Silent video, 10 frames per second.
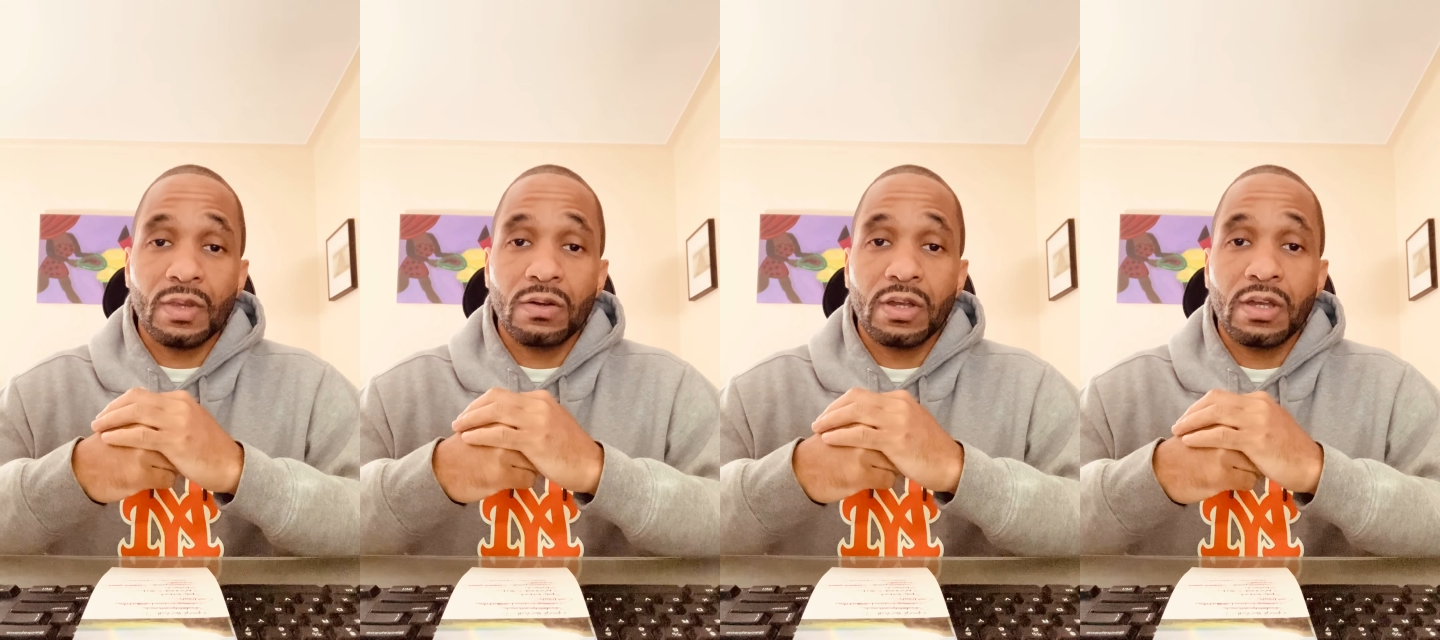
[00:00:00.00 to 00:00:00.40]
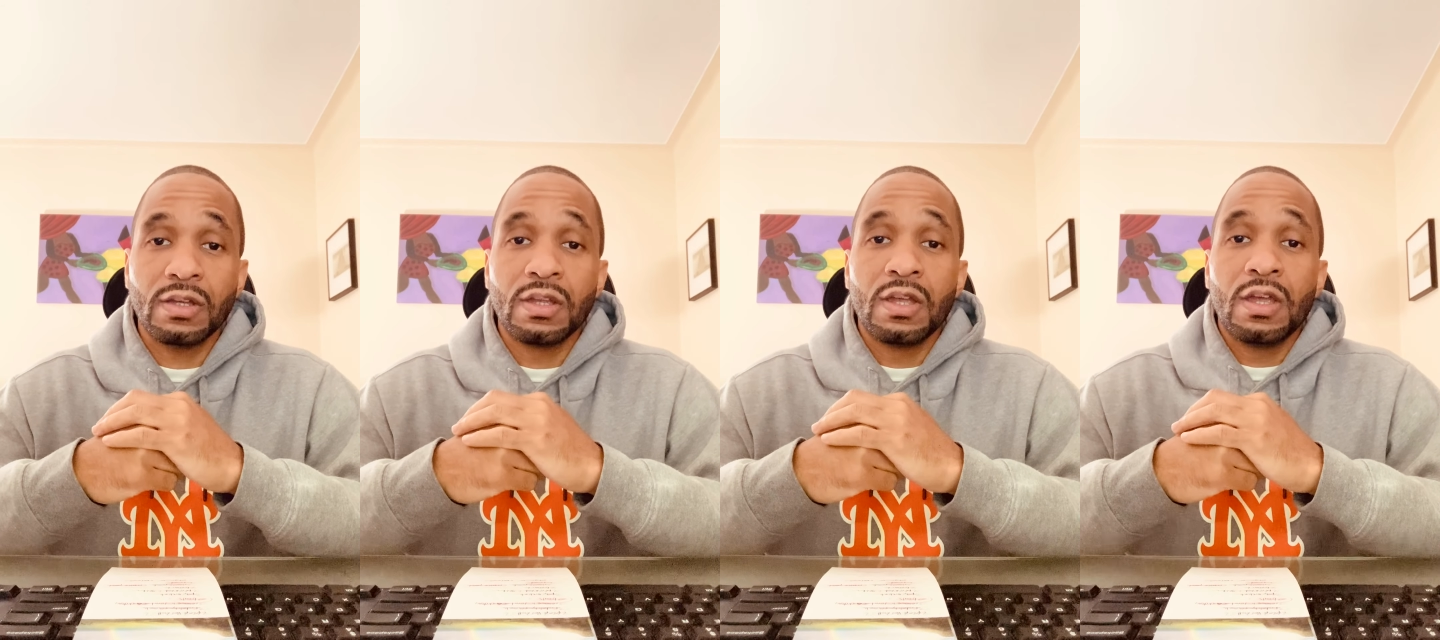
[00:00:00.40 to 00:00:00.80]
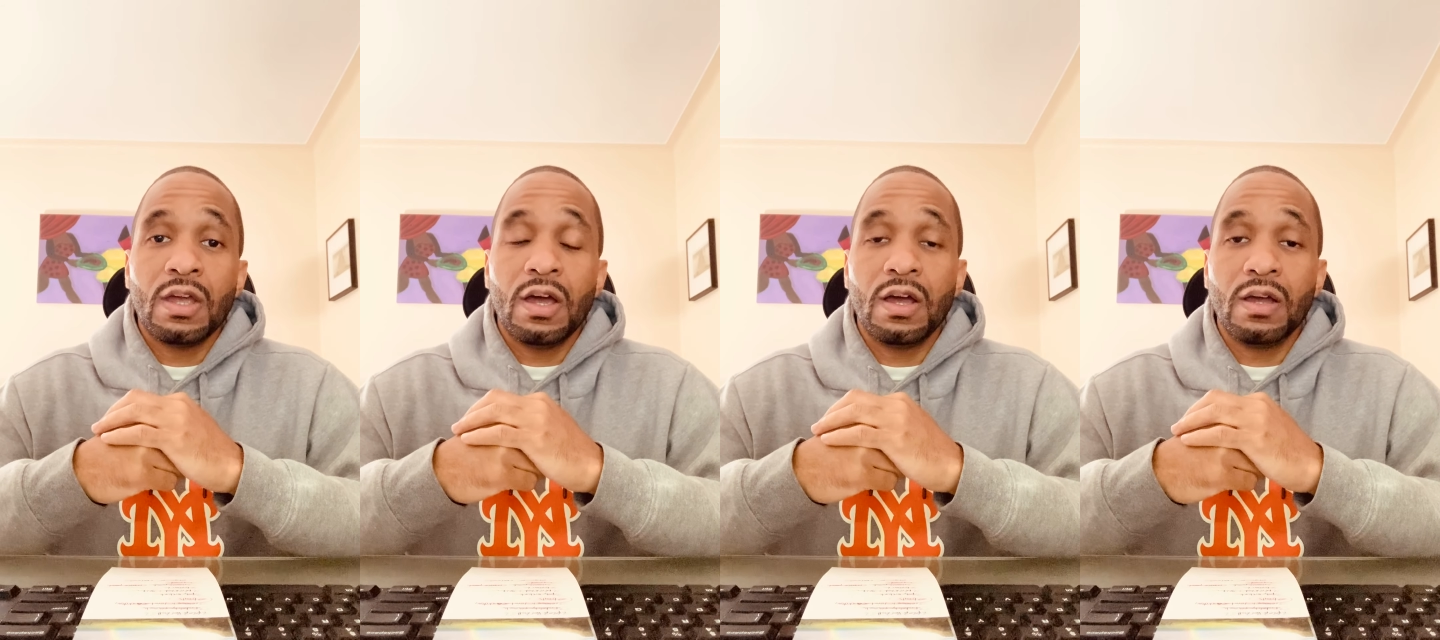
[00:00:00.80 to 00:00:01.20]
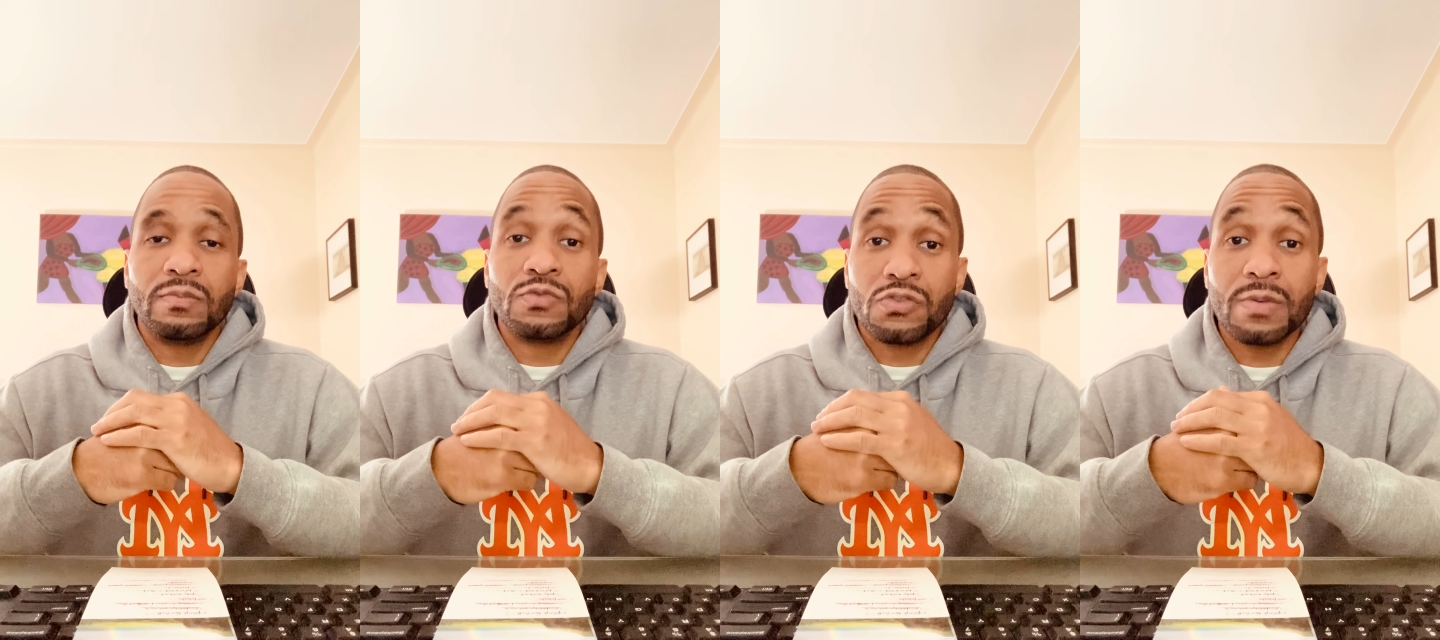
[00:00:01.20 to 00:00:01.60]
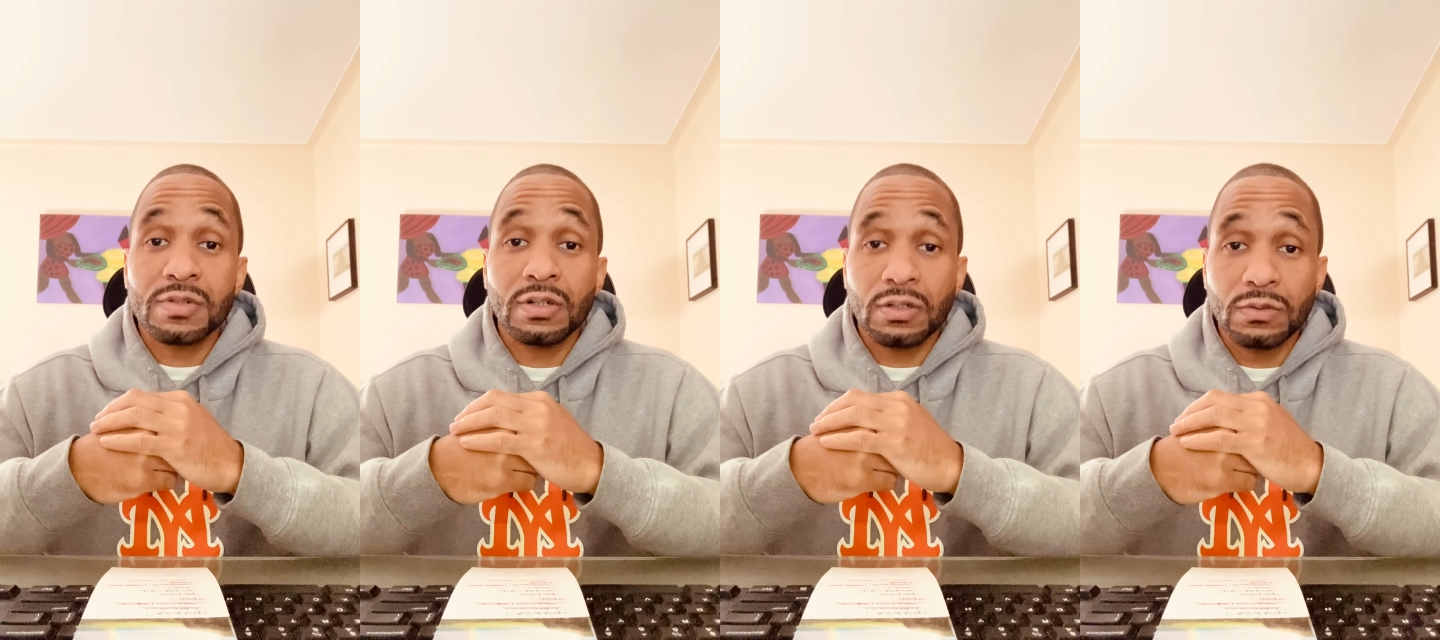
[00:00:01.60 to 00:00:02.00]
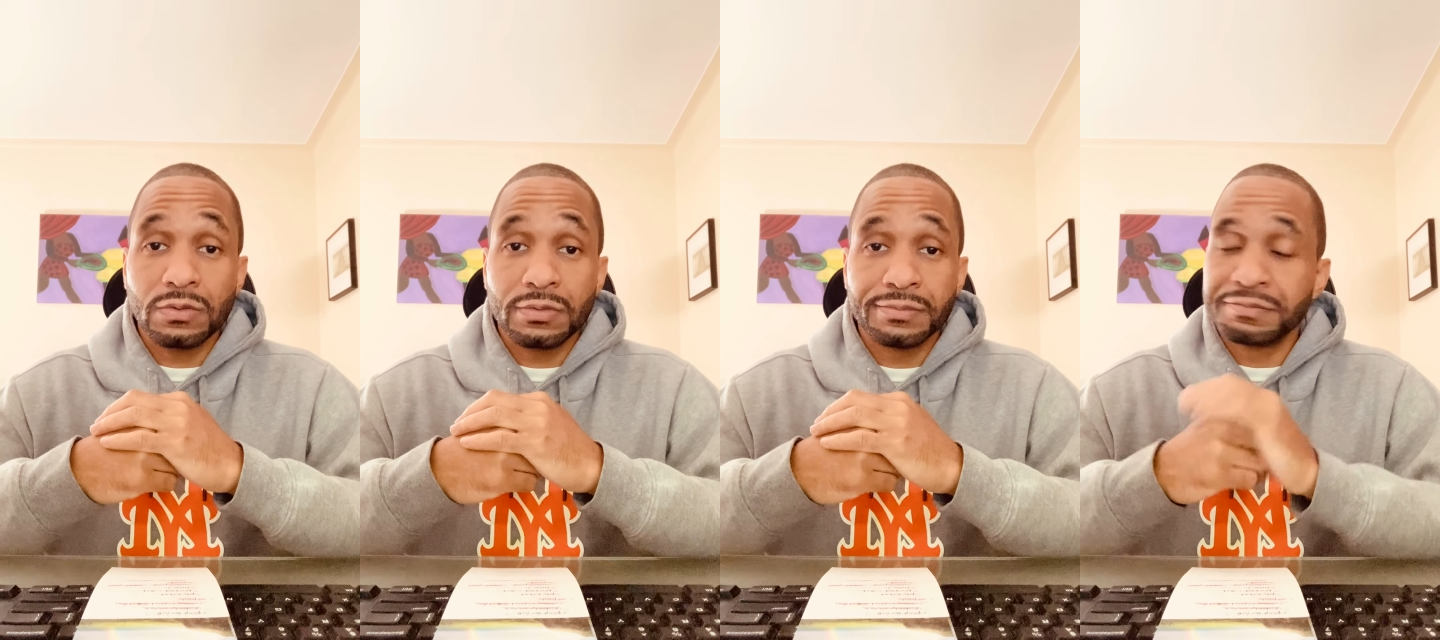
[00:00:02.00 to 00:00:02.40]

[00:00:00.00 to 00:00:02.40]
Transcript: Okay. Trump's going to lose.